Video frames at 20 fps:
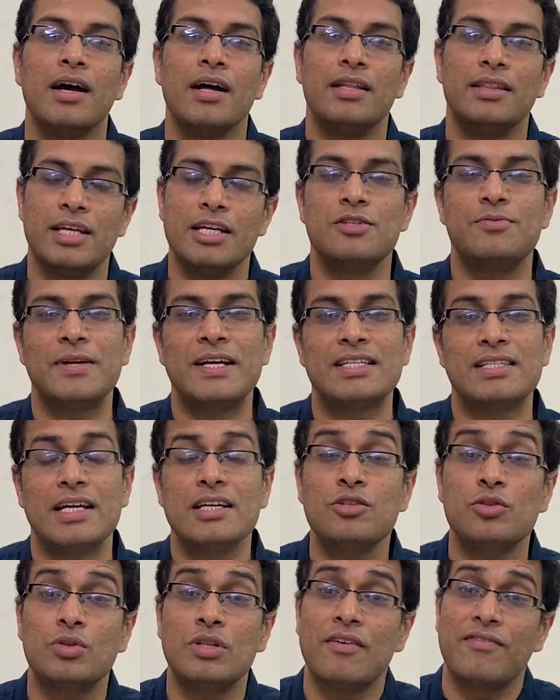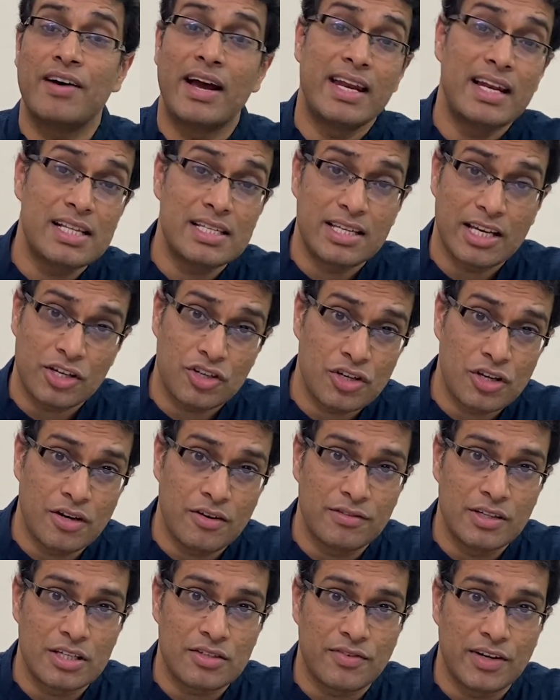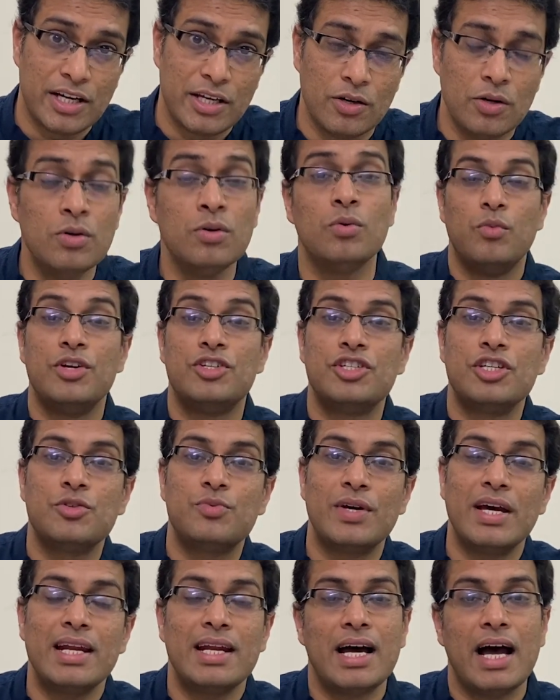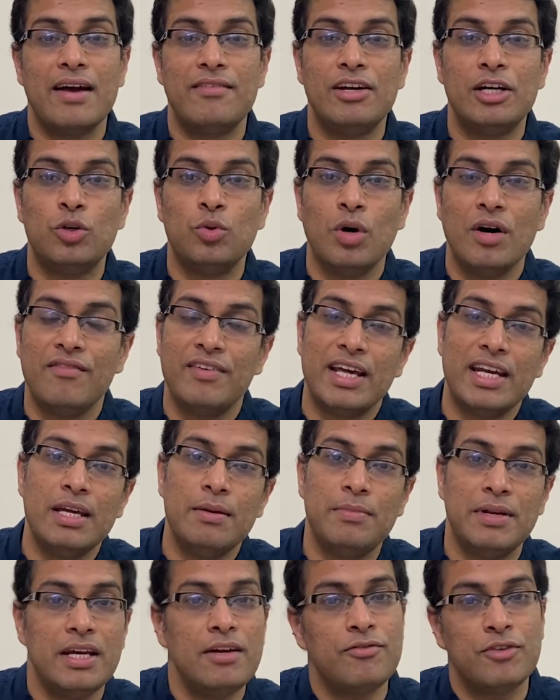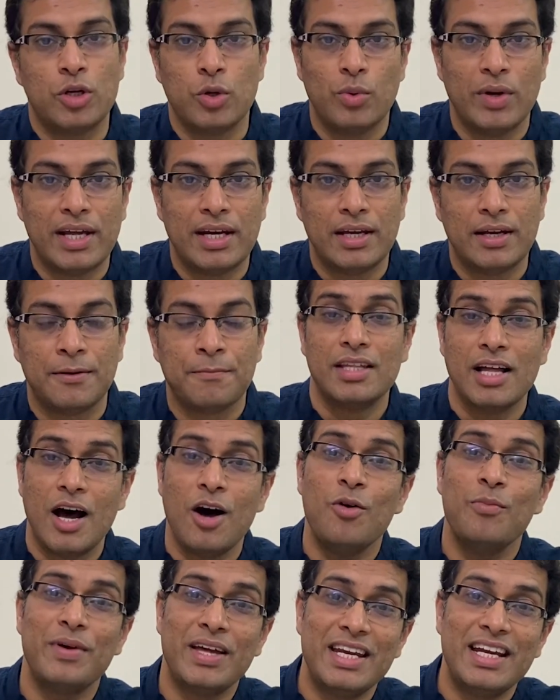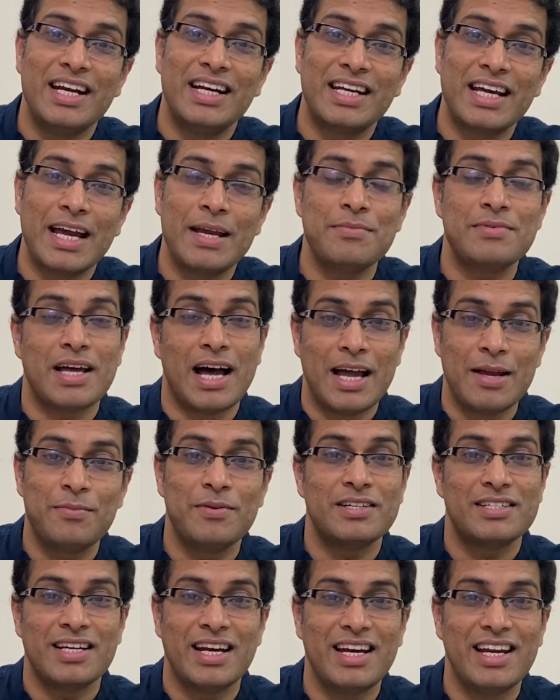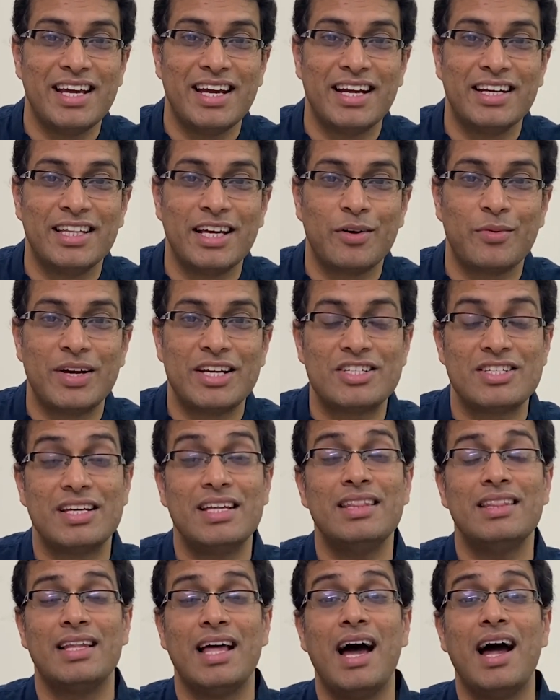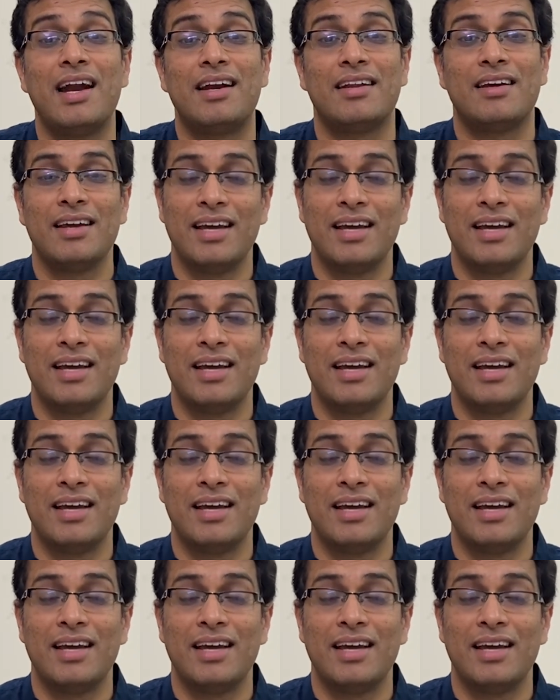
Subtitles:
This brings us to the final section of this video, which is where I will do a very brief Q&A. Now, many a times I personally get the question that